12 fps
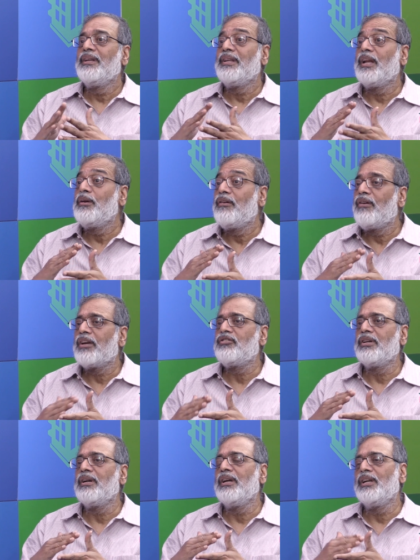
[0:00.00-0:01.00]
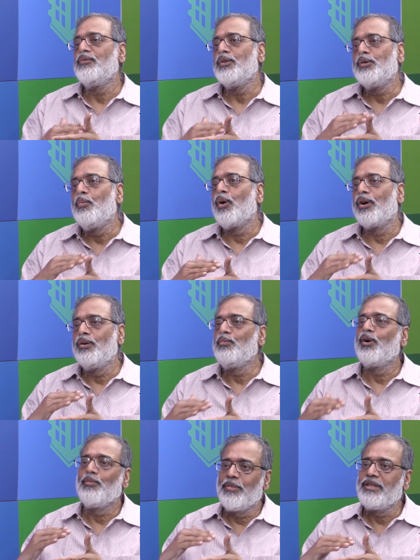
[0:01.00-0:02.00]
than rushing in with more and
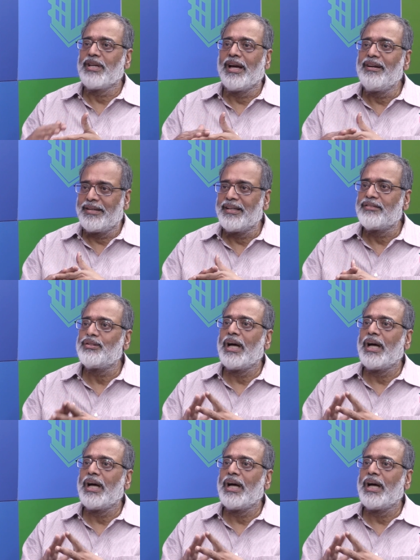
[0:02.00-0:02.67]
more missile tests.